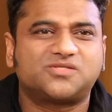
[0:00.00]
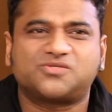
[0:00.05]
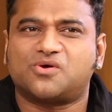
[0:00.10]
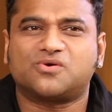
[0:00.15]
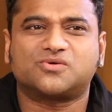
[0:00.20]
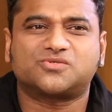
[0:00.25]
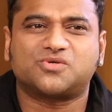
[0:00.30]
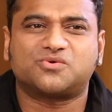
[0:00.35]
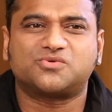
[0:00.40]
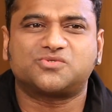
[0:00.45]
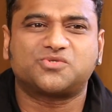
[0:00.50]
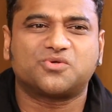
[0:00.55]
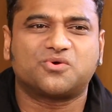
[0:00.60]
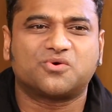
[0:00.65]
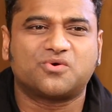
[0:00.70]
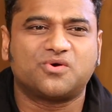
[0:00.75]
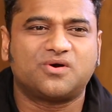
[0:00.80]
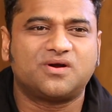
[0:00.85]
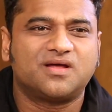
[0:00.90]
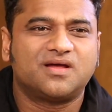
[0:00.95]
This song sounds
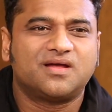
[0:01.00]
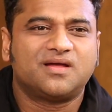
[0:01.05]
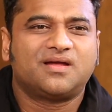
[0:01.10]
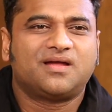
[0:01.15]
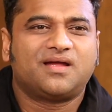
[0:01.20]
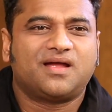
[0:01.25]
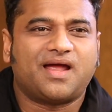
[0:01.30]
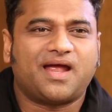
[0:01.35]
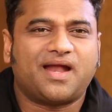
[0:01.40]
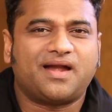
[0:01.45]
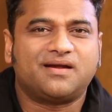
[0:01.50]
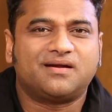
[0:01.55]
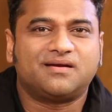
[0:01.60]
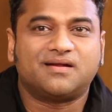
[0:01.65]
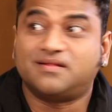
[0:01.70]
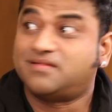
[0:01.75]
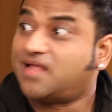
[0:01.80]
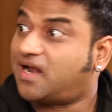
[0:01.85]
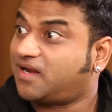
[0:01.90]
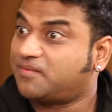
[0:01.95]
so good."
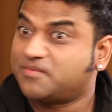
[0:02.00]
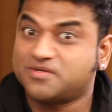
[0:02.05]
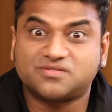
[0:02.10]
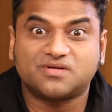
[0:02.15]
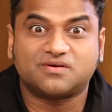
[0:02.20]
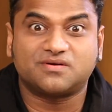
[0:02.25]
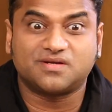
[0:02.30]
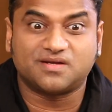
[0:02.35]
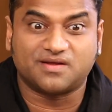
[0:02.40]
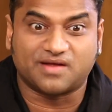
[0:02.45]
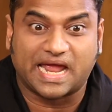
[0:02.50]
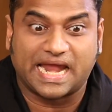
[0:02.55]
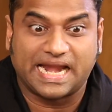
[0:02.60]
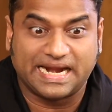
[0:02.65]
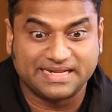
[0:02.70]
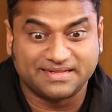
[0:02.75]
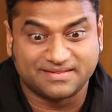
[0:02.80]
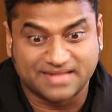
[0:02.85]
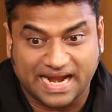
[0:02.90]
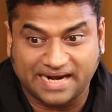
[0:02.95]
And in that time,
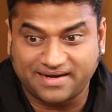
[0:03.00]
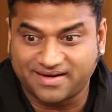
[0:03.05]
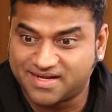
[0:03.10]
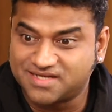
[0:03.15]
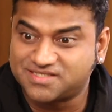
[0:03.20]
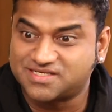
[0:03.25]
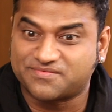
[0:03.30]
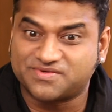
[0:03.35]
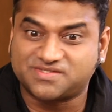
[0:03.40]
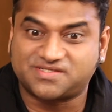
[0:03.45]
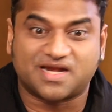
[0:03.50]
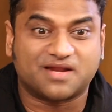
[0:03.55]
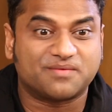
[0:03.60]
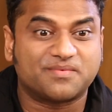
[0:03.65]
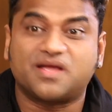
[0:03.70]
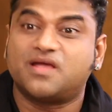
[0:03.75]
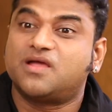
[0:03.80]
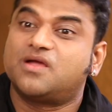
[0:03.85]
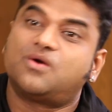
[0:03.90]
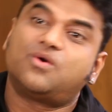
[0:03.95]
and in that age, they were
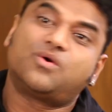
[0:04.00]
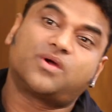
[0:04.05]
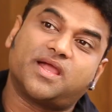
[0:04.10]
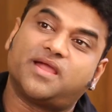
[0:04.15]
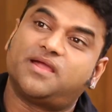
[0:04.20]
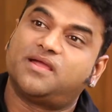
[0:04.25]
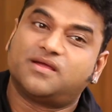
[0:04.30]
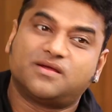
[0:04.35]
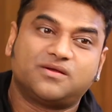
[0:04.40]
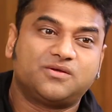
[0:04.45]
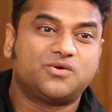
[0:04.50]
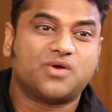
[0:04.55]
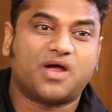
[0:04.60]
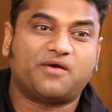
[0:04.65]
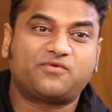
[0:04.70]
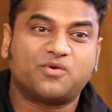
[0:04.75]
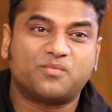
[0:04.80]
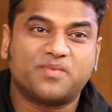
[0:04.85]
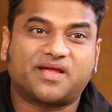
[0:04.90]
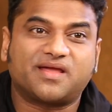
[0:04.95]
telling me, "Okay, you
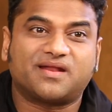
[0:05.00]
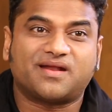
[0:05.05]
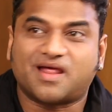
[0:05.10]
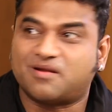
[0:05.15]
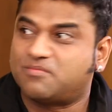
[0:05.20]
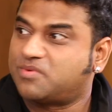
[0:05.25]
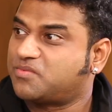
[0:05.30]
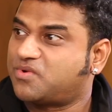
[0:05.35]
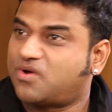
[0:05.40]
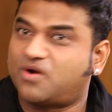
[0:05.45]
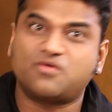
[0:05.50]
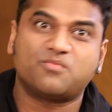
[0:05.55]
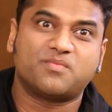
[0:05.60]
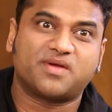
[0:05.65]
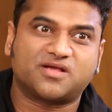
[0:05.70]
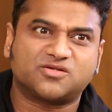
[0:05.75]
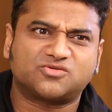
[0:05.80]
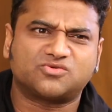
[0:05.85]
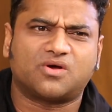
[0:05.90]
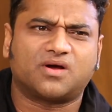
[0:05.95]
have to make an album. You have to
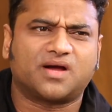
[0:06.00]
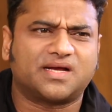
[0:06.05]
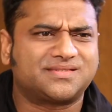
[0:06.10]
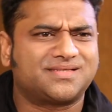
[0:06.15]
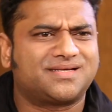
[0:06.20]
make a song."